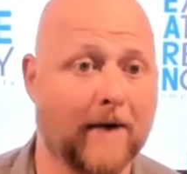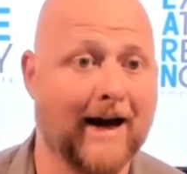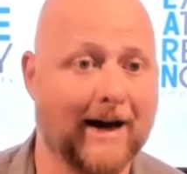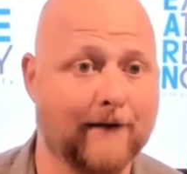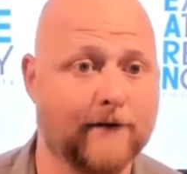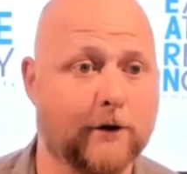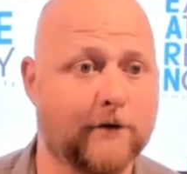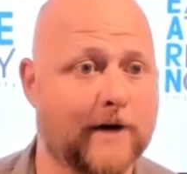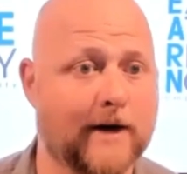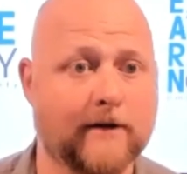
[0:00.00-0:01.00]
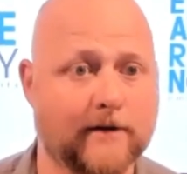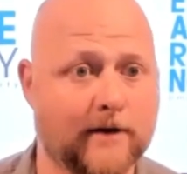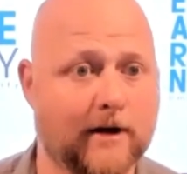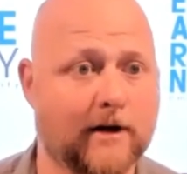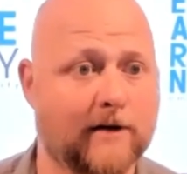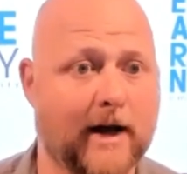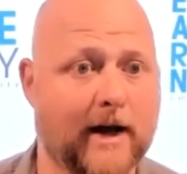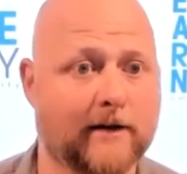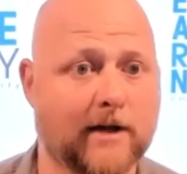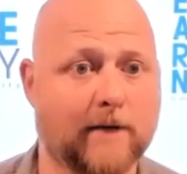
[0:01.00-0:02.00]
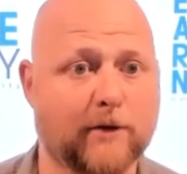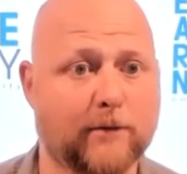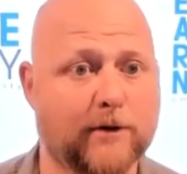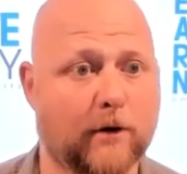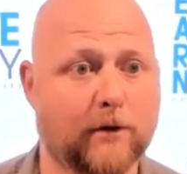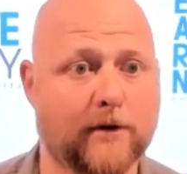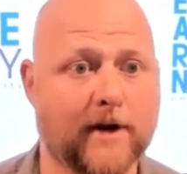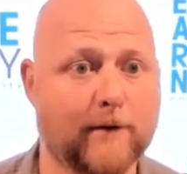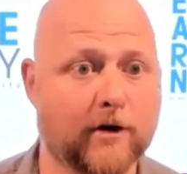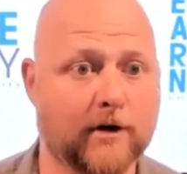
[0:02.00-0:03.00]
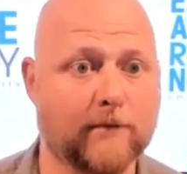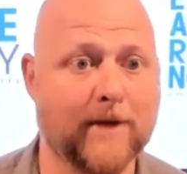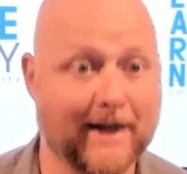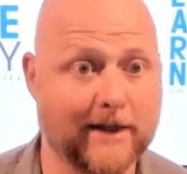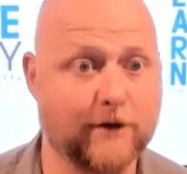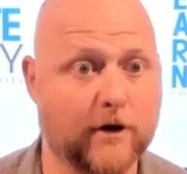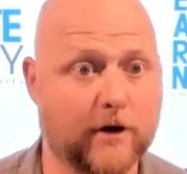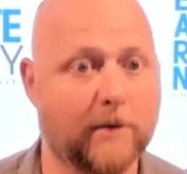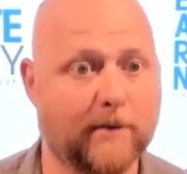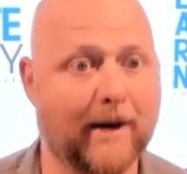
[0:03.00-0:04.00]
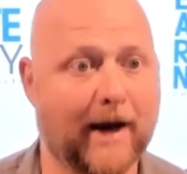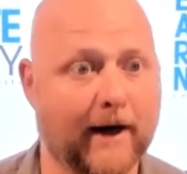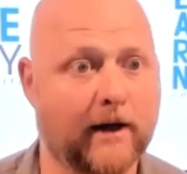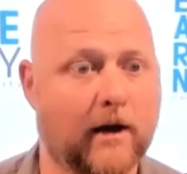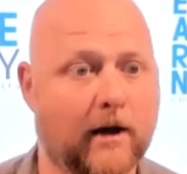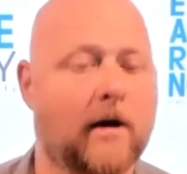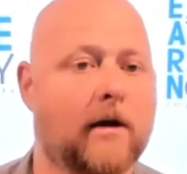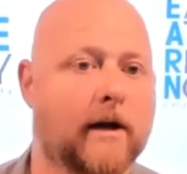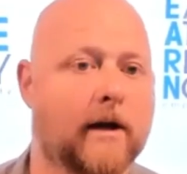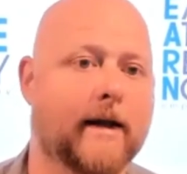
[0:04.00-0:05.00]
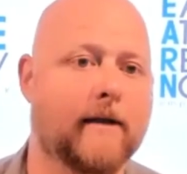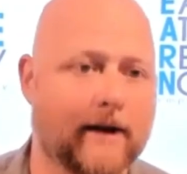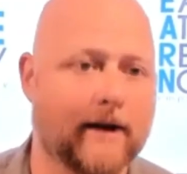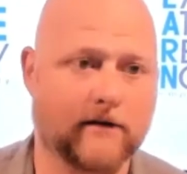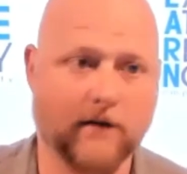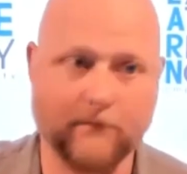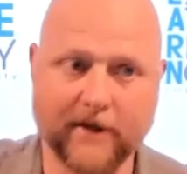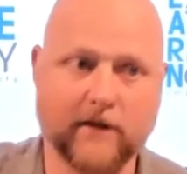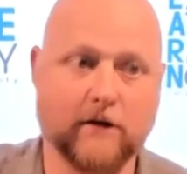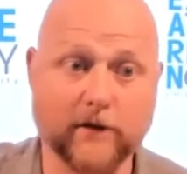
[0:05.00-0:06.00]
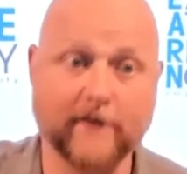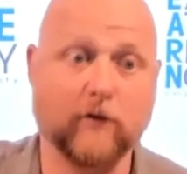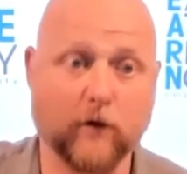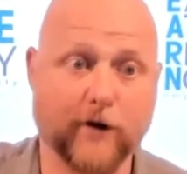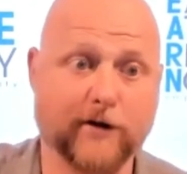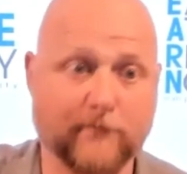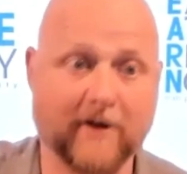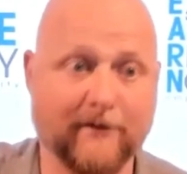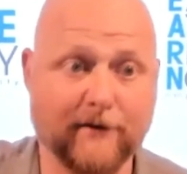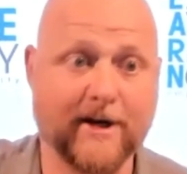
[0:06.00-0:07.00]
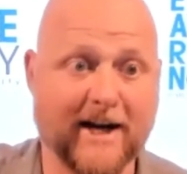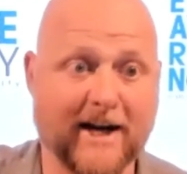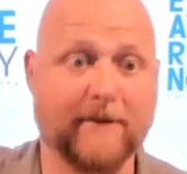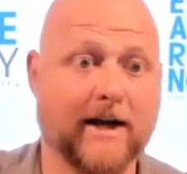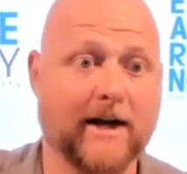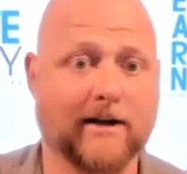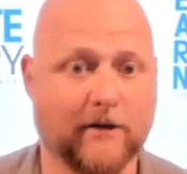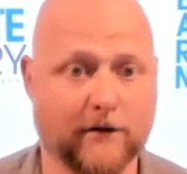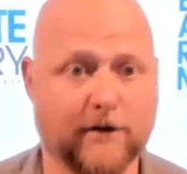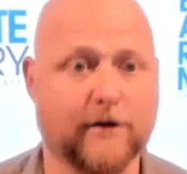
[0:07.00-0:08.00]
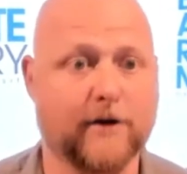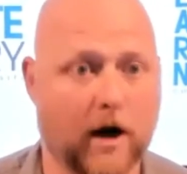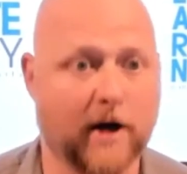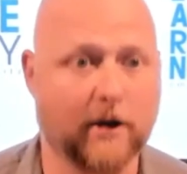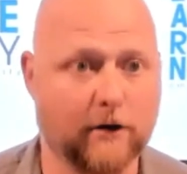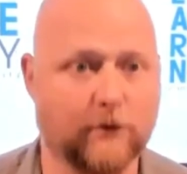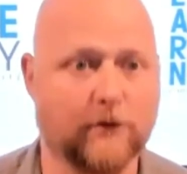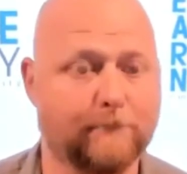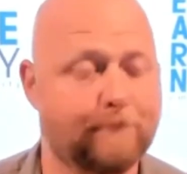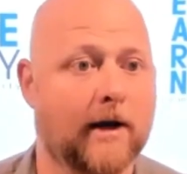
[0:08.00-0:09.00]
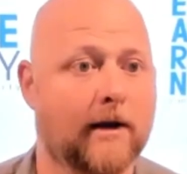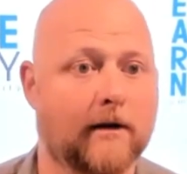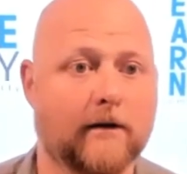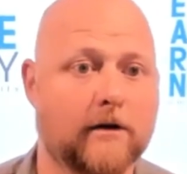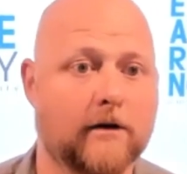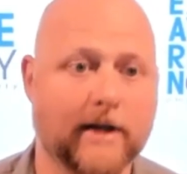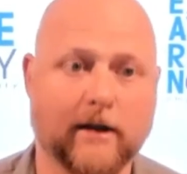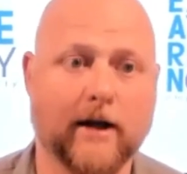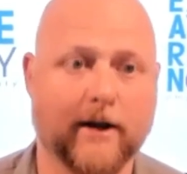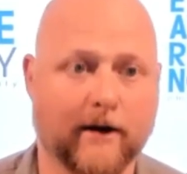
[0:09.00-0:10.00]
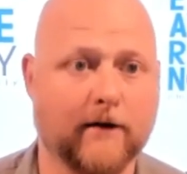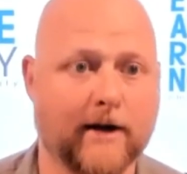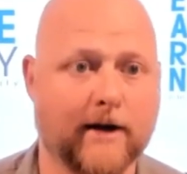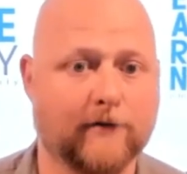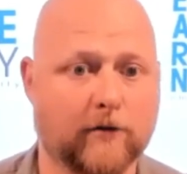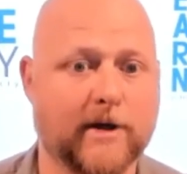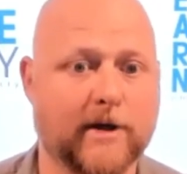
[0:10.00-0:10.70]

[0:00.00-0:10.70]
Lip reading: I have notified the sheriff and asked him to patrol the neighborhood, but I need you to call me back. Like, that's something you leave a voicemail every damn day until you're talking to them. And you get a lot of credit for